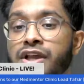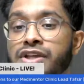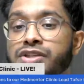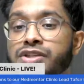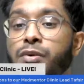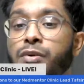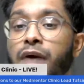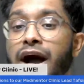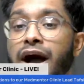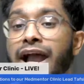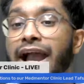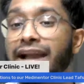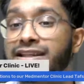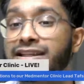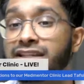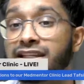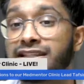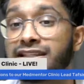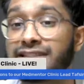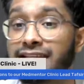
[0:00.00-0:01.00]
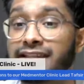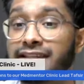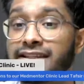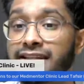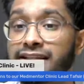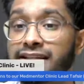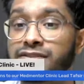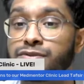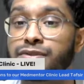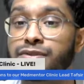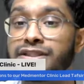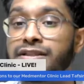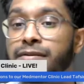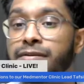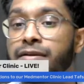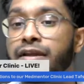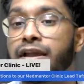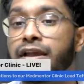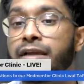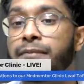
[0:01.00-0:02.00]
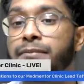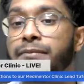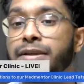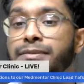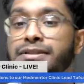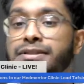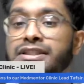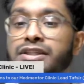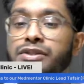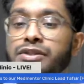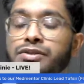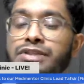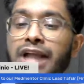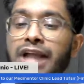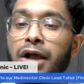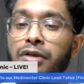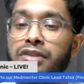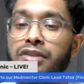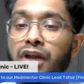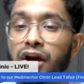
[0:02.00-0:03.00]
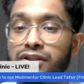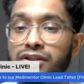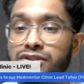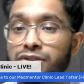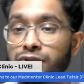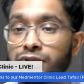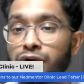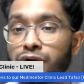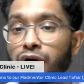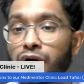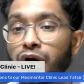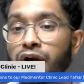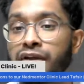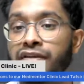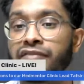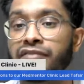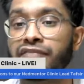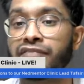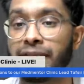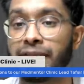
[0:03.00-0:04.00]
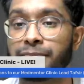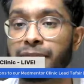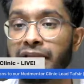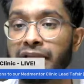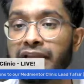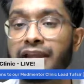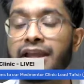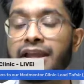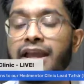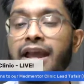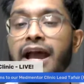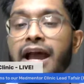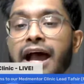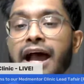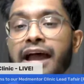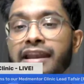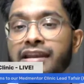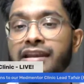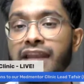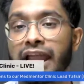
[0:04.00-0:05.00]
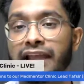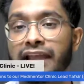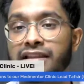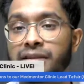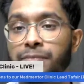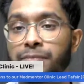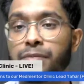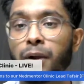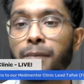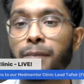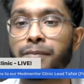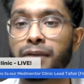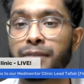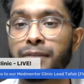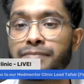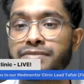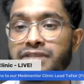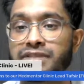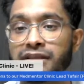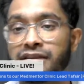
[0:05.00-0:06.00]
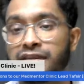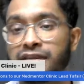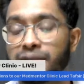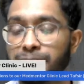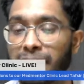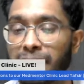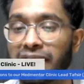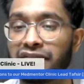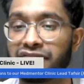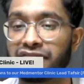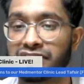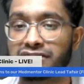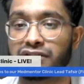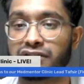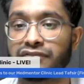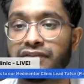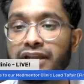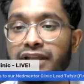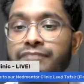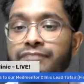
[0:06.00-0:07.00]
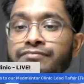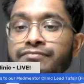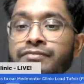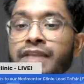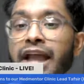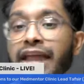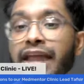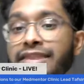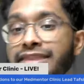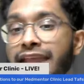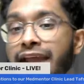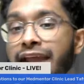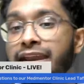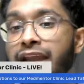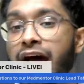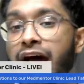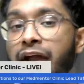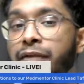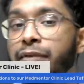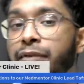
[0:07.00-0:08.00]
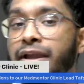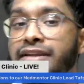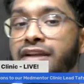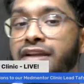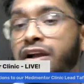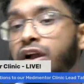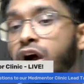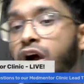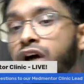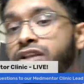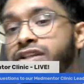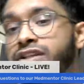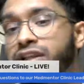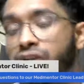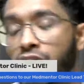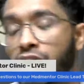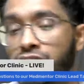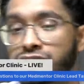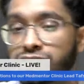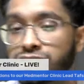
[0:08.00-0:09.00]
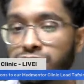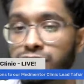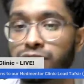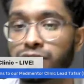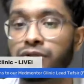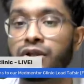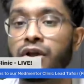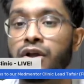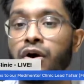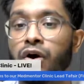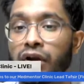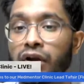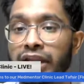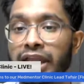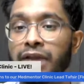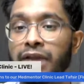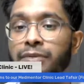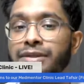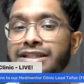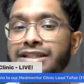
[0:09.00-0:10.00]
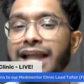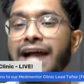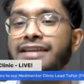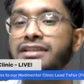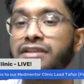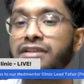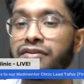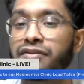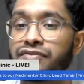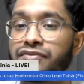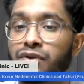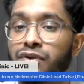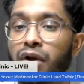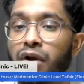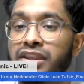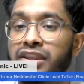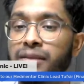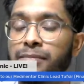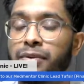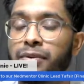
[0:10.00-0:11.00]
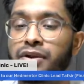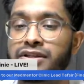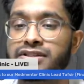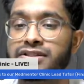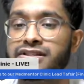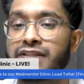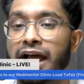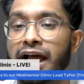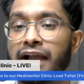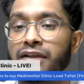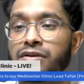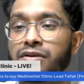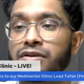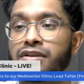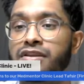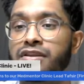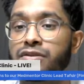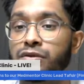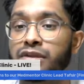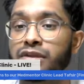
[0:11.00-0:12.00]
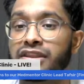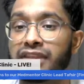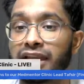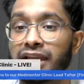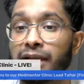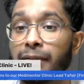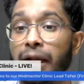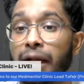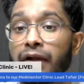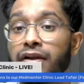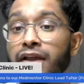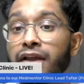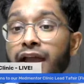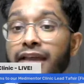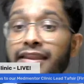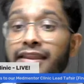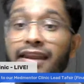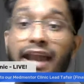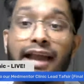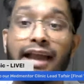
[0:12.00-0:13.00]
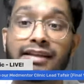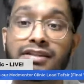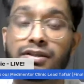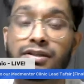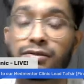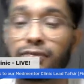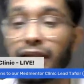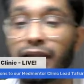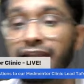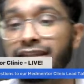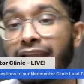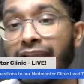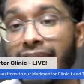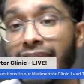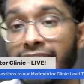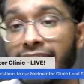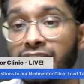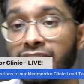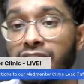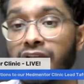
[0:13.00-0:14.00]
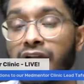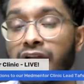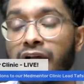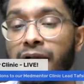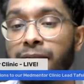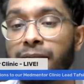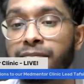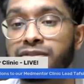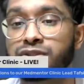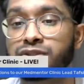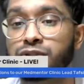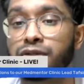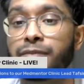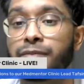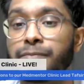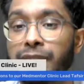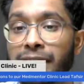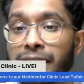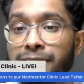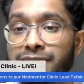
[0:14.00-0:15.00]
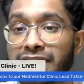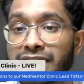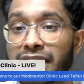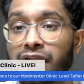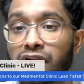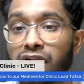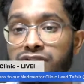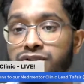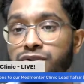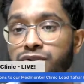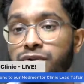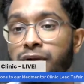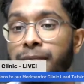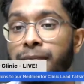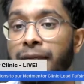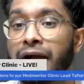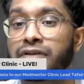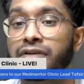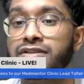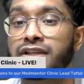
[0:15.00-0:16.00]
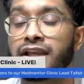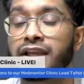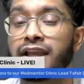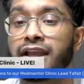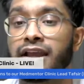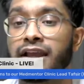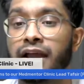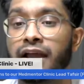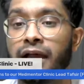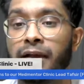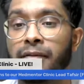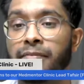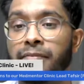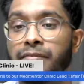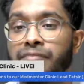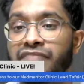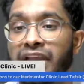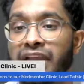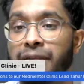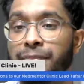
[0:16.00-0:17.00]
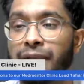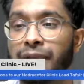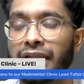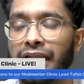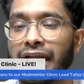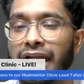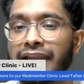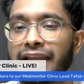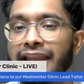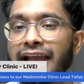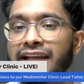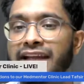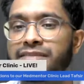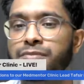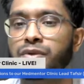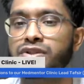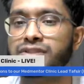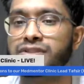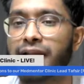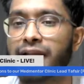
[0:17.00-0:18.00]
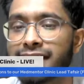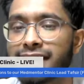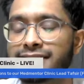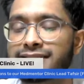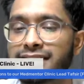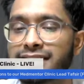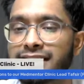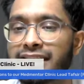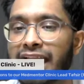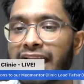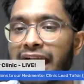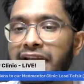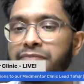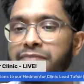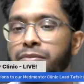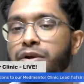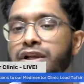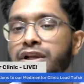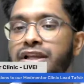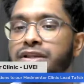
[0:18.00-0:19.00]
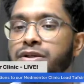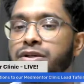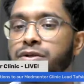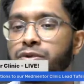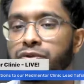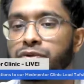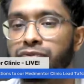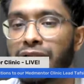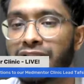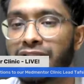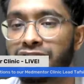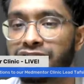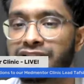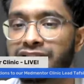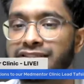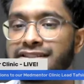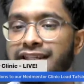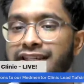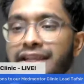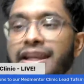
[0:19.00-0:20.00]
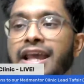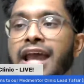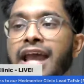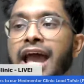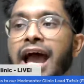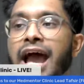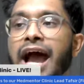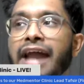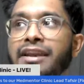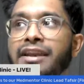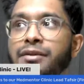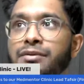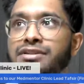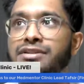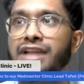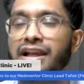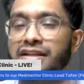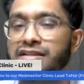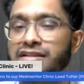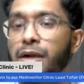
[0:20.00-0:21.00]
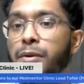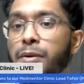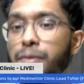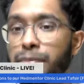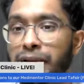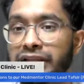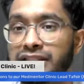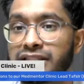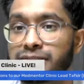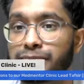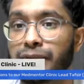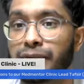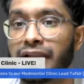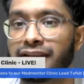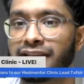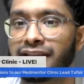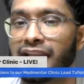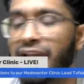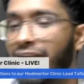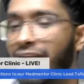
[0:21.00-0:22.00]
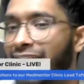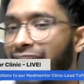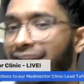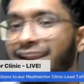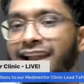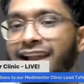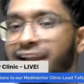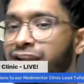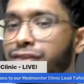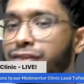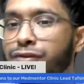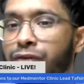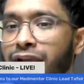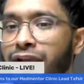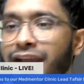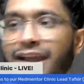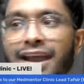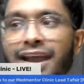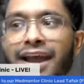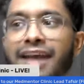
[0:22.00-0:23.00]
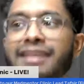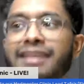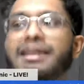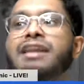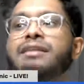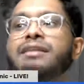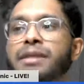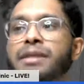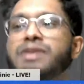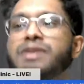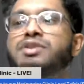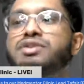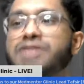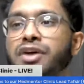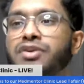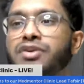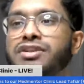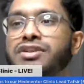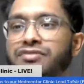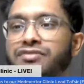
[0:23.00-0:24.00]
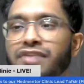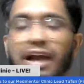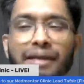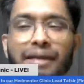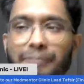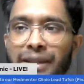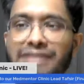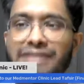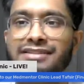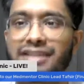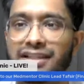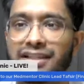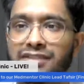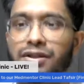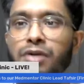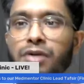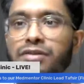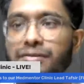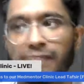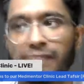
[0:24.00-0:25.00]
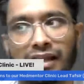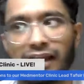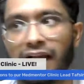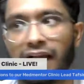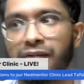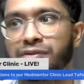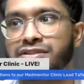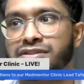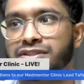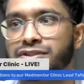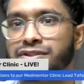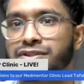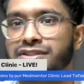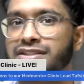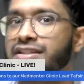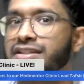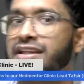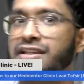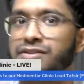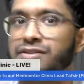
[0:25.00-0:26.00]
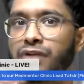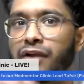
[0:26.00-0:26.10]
So what I actually did is read a BBC News Health article on vaping and like the problems and the benefits of it. And then I read a Guardian article on it, which added a few other points that I could think about. And then I actually read a student BMJ article about vaping, and it had more science in, it had more clinical relevance in, and it was like a double page spread, and I highlighted through it. And then in my UCL interview, I basically told them like I was interested in it.